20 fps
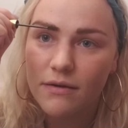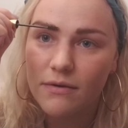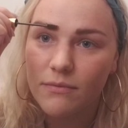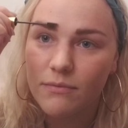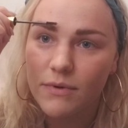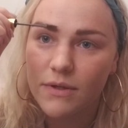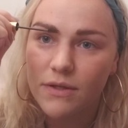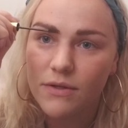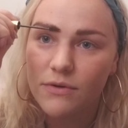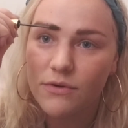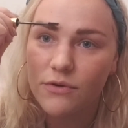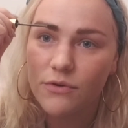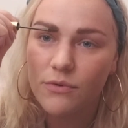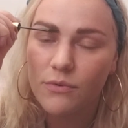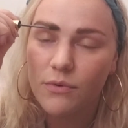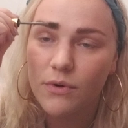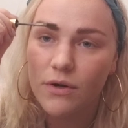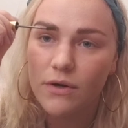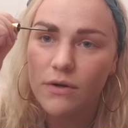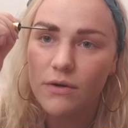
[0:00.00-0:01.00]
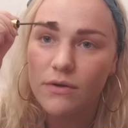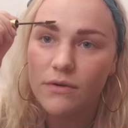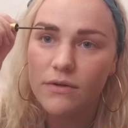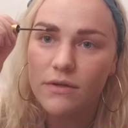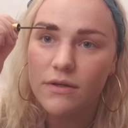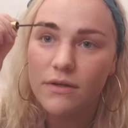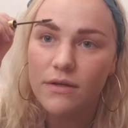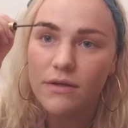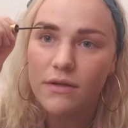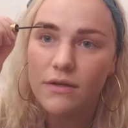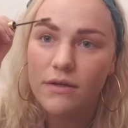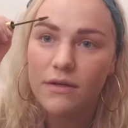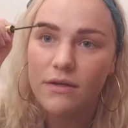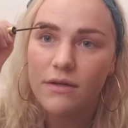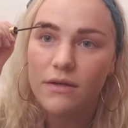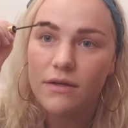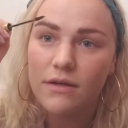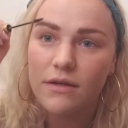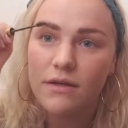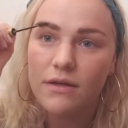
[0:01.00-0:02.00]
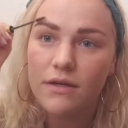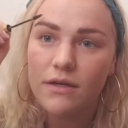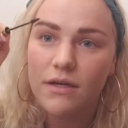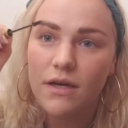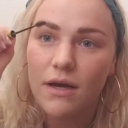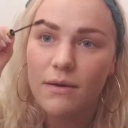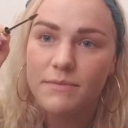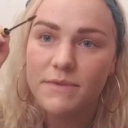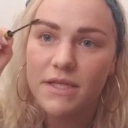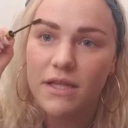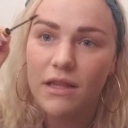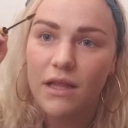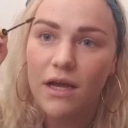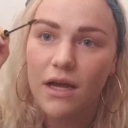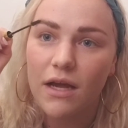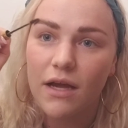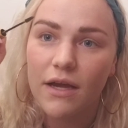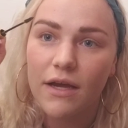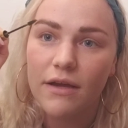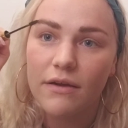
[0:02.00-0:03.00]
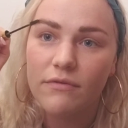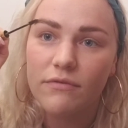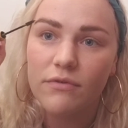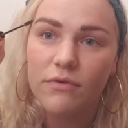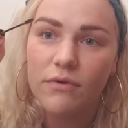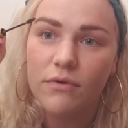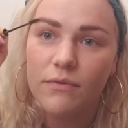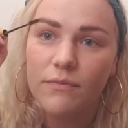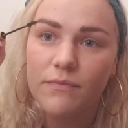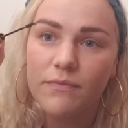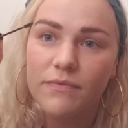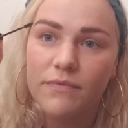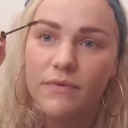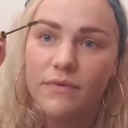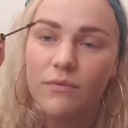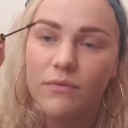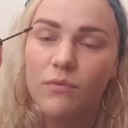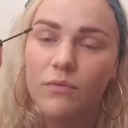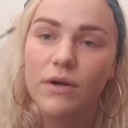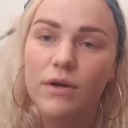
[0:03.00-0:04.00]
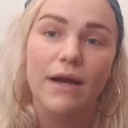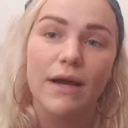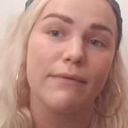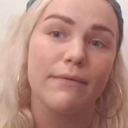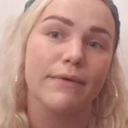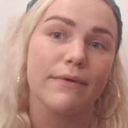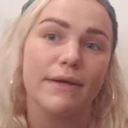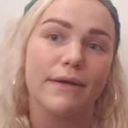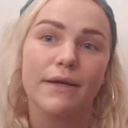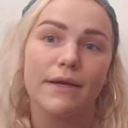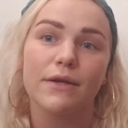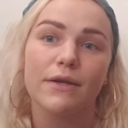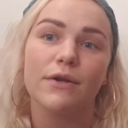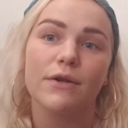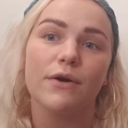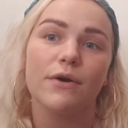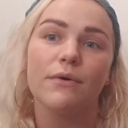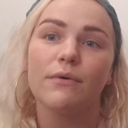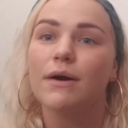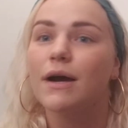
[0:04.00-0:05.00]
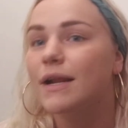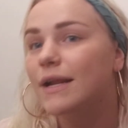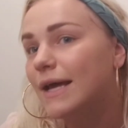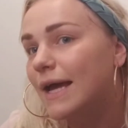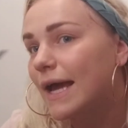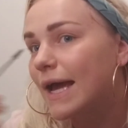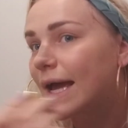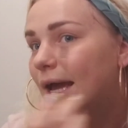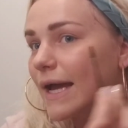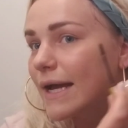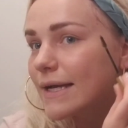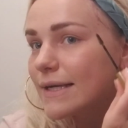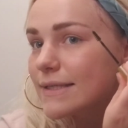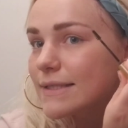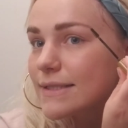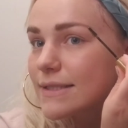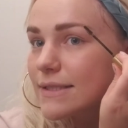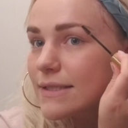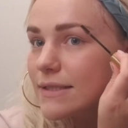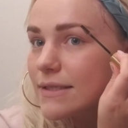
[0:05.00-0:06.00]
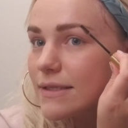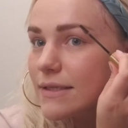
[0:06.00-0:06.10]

When the new world comes alive, we're not really gonna know how to act.